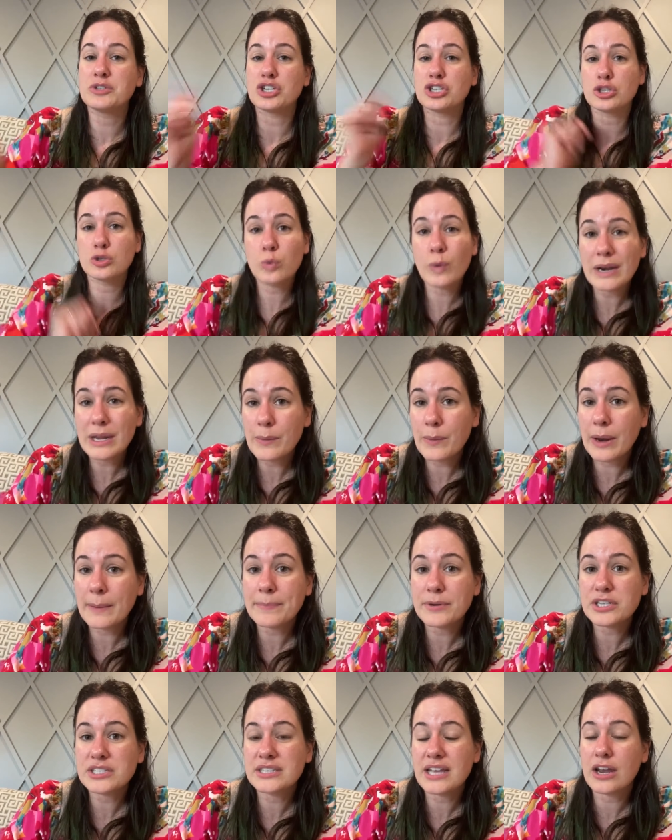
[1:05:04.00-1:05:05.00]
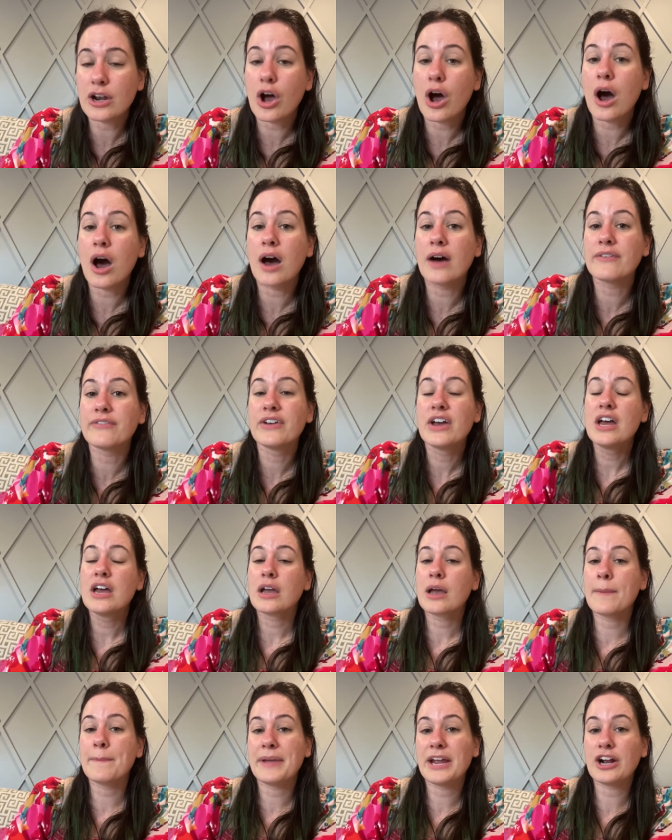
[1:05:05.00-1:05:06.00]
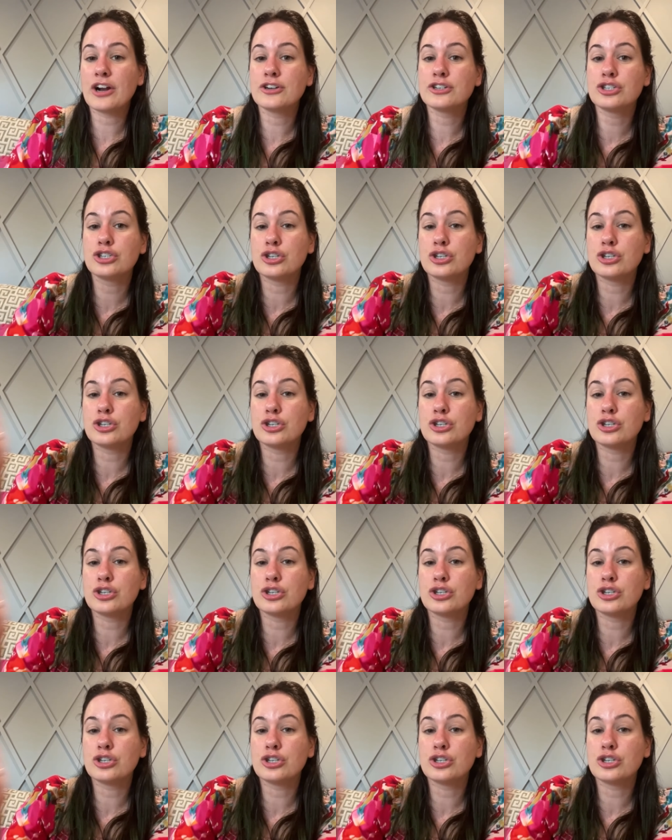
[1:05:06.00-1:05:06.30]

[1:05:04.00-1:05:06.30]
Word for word: which is twenty-one percent off compared